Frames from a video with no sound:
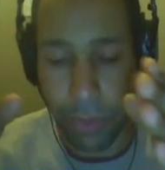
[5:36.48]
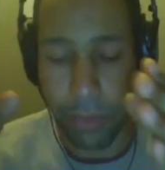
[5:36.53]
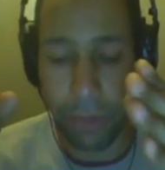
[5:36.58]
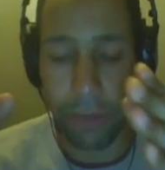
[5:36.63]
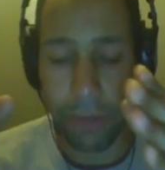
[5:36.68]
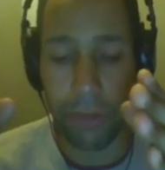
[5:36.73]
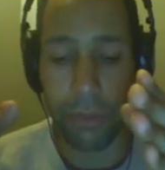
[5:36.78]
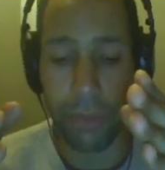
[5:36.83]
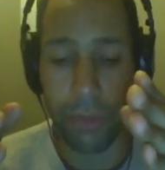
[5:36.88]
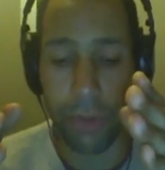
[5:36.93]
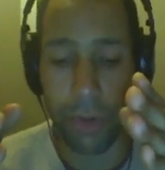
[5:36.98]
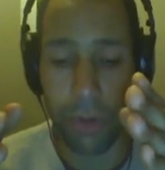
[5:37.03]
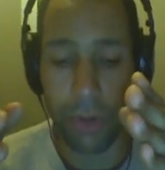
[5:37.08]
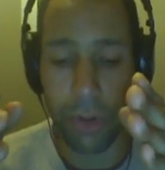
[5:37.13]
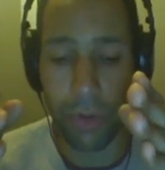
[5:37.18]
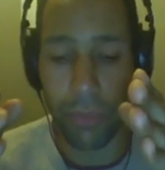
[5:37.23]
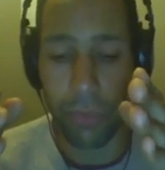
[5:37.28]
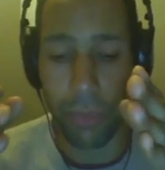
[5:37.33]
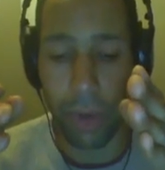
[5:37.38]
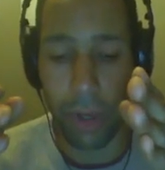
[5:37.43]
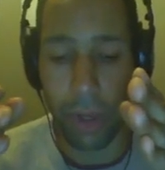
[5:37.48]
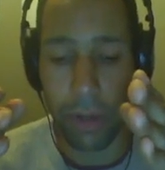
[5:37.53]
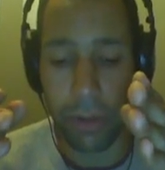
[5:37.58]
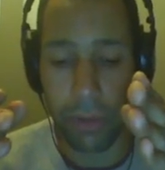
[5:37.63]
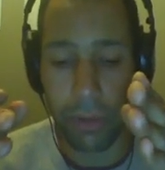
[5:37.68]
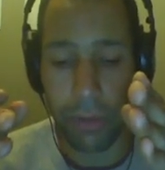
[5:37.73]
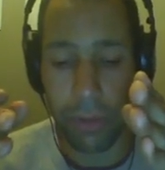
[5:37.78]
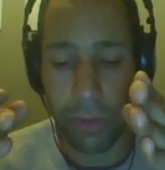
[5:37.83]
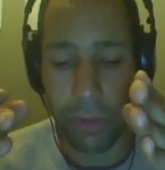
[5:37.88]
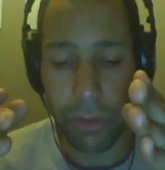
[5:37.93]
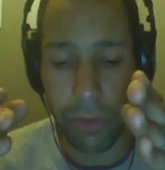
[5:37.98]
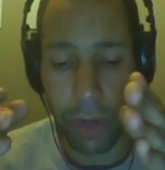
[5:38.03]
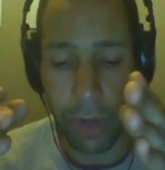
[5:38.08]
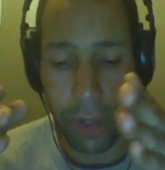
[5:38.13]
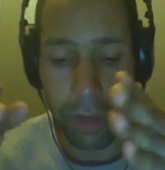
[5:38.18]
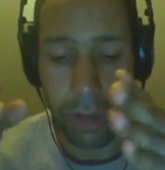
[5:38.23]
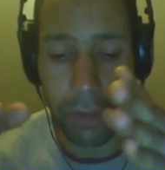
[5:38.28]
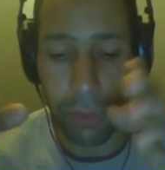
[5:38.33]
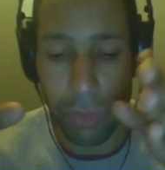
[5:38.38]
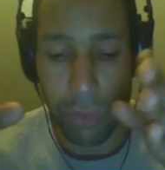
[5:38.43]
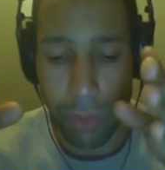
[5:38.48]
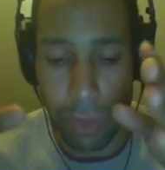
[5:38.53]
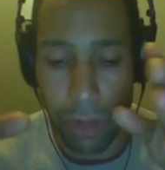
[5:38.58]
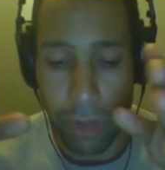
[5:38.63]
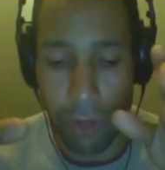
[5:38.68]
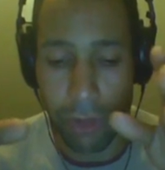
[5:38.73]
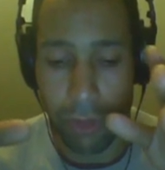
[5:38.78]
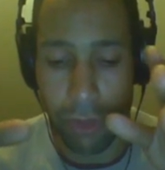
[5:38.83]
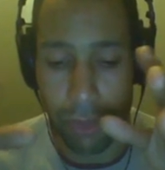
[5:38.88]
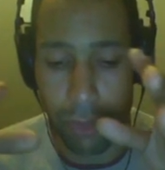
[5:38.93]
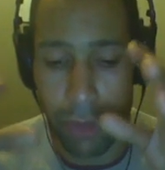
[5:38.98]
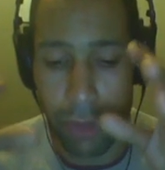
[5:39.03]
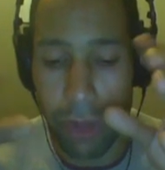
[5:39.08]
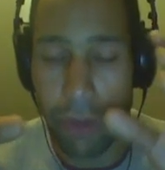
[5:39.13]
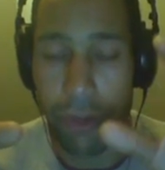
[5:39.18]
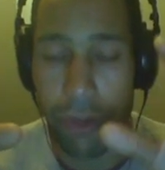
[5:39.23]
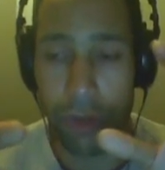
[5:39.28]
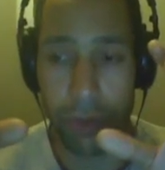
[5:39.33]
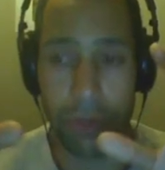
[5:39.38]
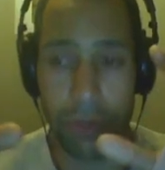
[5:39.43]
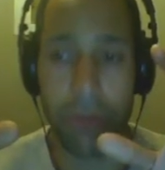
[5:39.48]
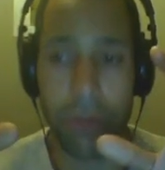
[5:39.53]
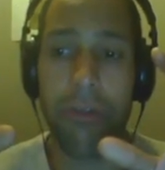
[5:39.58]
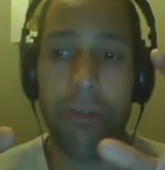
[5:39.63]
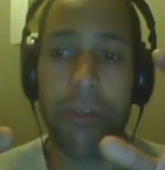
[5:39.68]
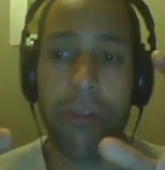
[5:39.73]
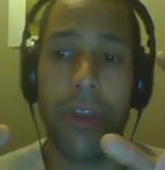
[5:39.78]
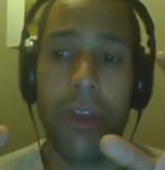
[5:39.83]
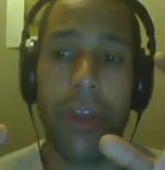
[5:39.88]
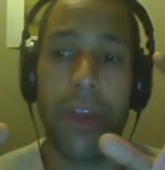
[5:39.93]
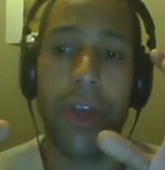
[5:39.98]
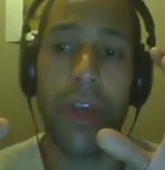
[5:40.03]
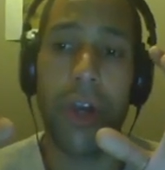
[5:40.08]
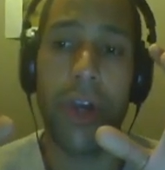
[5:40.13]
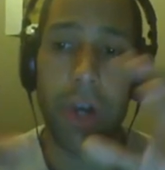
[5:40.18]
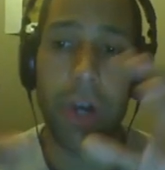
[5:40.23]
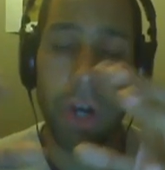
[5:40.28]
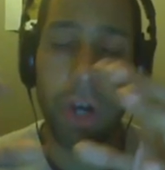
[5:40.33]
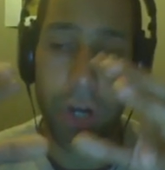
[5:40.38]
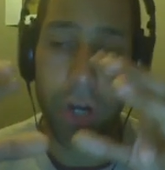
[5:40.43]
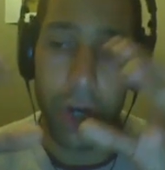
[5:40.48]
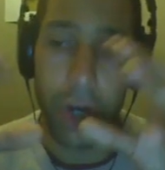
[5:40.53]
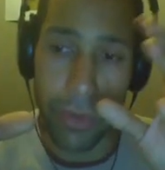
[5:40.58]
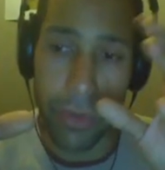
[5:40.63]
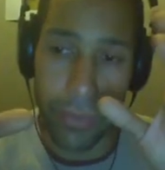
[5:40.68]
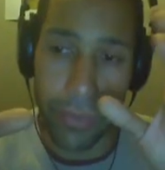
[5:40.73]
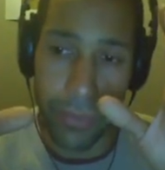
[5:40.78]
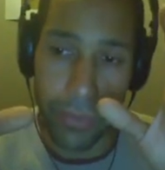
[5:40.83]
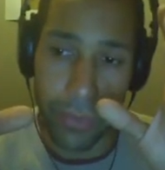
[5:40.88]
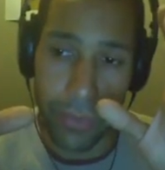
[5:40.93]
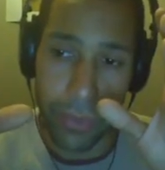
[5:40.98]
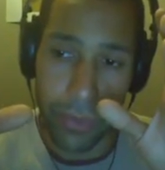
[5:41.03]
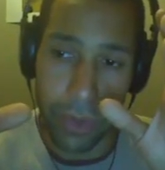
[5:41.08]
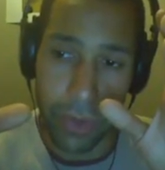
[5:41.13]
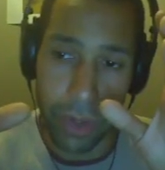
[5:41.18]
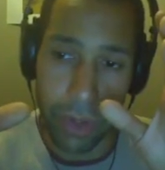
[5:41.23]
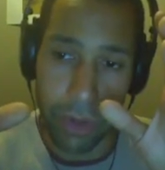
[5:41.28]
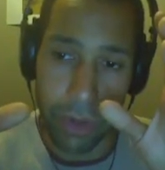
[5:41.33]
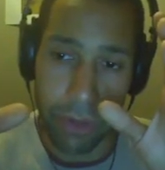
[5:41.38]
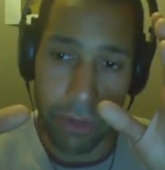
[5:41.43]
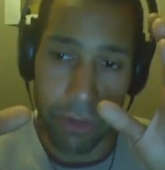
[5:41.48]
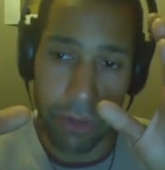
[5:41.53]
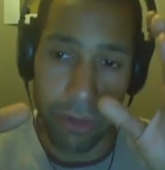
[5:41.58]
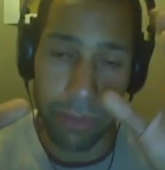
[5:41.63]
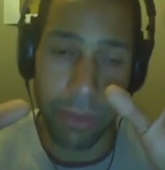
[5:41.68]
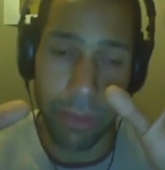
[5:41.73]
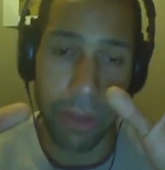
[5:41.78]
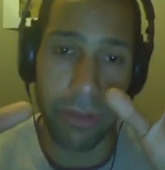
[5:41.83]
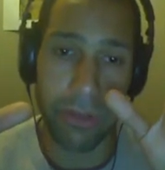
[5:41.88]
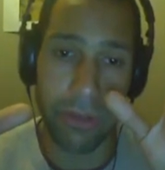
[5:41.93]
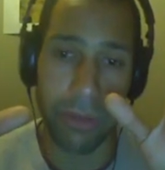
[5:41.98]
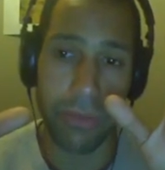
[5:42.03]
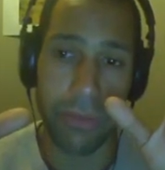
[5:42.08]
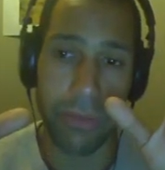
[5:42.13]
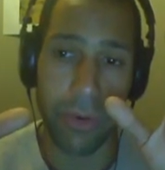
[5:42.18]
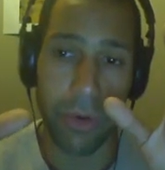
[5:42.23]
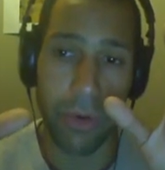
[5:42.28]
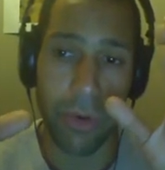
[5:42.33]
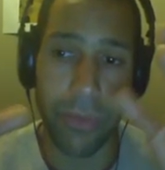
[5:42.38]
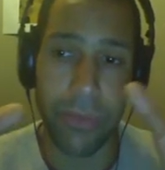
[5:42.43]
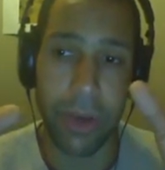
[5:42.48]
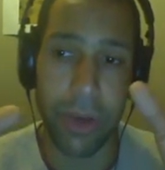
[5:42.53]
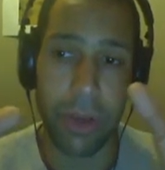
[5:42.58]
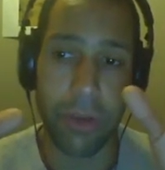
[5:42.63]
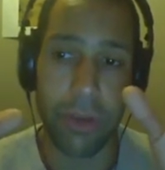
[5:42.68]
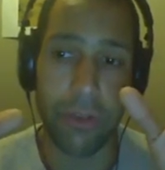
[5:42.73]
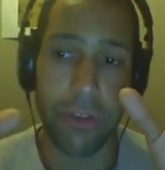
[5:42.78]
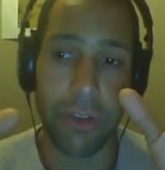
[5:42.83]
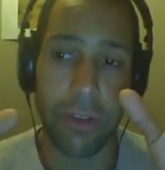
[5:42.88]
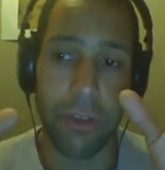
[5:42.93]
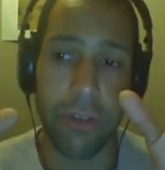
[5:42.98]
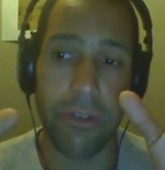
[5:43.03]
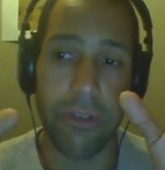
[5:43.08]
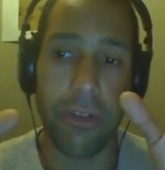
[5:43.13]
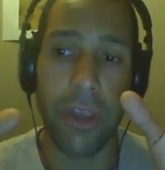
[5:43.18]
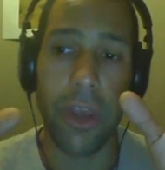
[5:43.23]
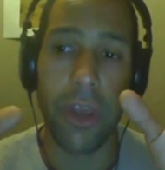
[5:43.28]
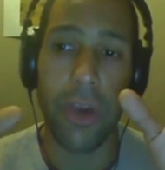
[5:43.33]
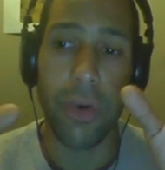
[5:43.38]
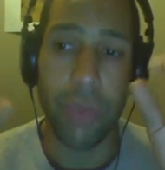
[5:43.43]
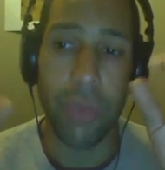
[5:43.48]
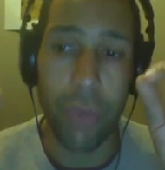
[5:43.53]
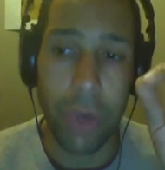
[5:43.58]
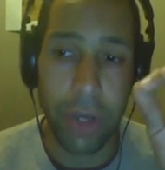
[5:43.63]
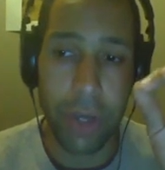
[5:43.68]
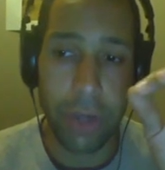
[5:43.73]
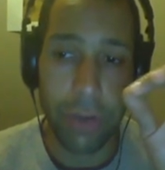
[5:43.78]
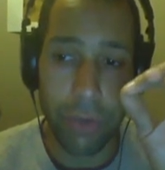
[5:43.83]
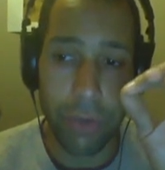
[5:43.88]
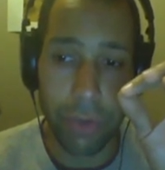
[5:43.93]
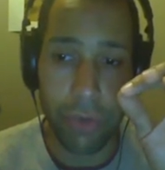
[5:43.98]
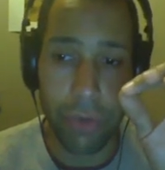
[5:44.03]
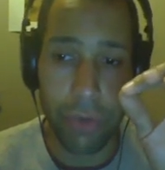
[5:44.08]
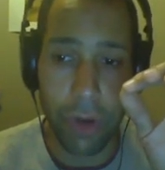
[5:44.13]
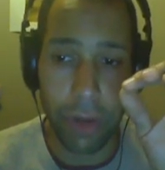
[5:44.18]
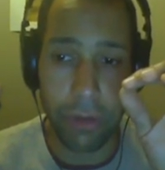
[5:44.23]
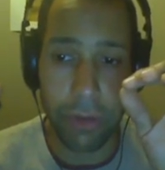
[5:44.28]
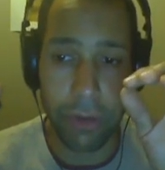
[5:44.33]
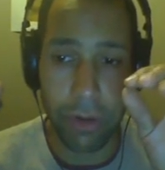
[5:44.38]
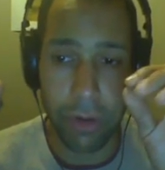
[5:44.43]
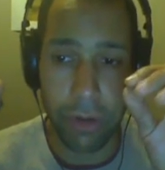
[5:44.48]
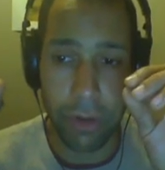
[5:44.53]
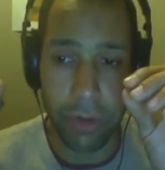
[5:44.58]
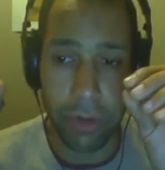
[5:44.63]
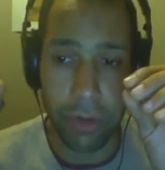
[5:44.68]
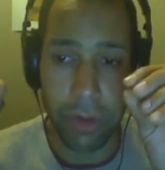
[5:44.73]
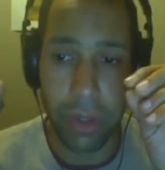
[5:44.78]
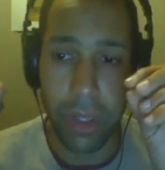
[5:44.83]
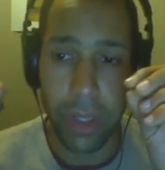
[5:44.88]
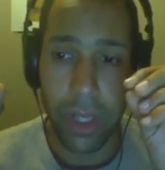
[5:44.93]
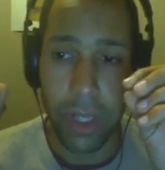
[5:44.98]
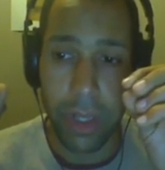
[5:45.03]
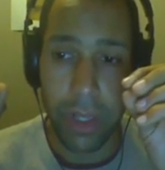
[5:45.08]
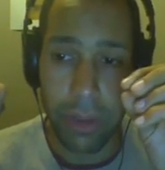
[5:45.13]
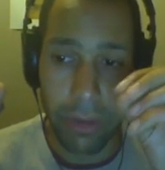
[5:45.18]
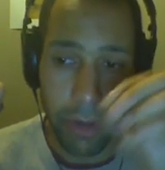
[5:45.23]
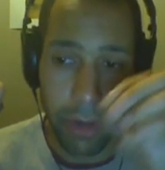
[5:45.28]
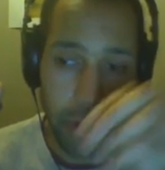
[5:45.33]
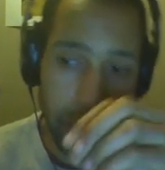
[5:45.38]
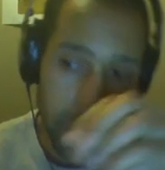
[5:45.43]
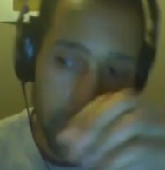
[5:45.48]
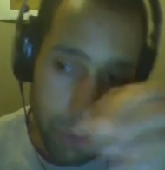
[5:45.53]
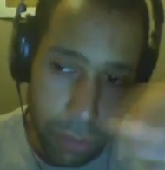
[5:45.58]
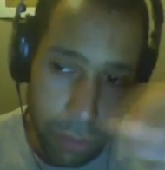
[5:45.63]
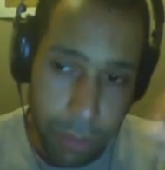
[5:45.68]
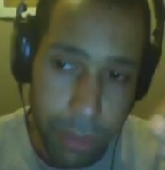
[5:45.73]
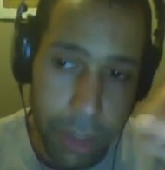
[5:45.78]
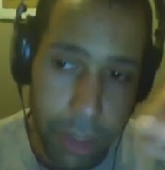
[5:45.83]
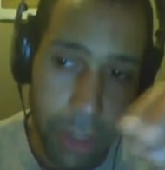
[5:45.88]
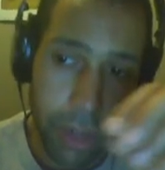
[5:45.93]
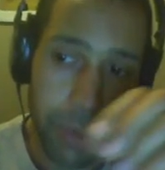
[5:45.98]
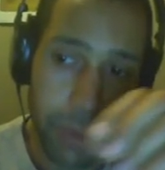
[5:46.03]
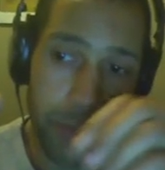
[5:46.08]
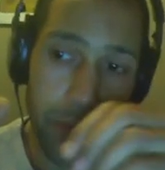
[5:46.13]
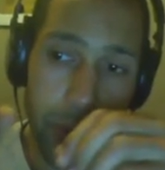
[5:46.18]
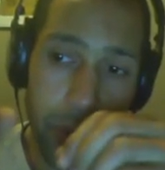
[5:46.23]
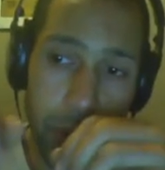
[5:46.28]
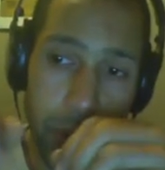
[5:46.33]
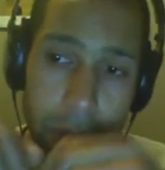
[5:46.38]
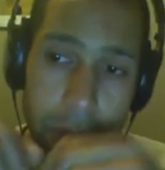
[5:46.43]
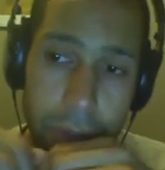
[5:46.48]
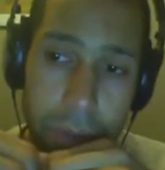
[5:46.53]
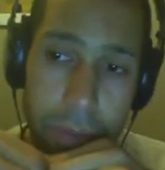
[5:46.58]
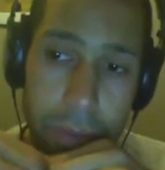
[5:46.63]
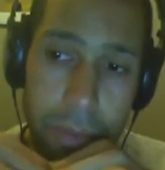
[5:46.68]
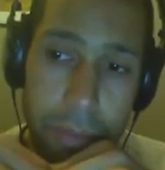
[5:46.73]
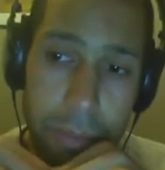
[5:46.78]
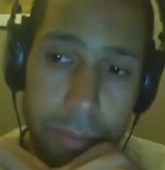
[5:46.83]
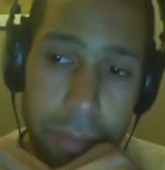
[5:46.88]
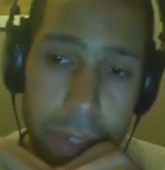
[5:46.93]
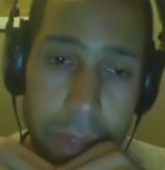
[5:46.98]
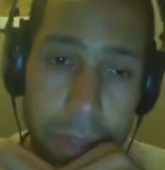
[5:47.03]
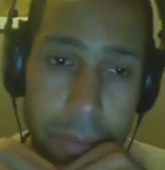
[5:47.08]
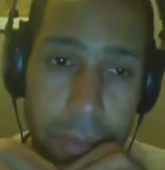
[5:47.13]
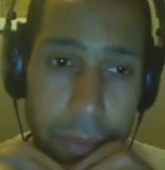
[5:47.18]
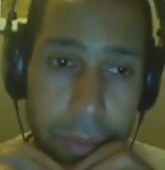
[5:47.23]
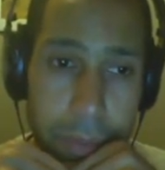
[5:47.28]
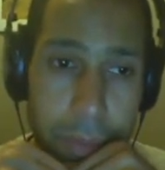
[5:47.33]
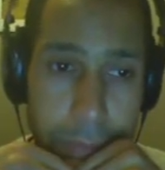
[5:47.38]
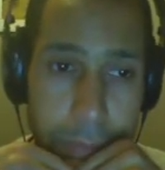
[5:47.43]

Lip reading: this walk while trying to reach regions of the space of all phylogenies where your criterion tends to become minimum.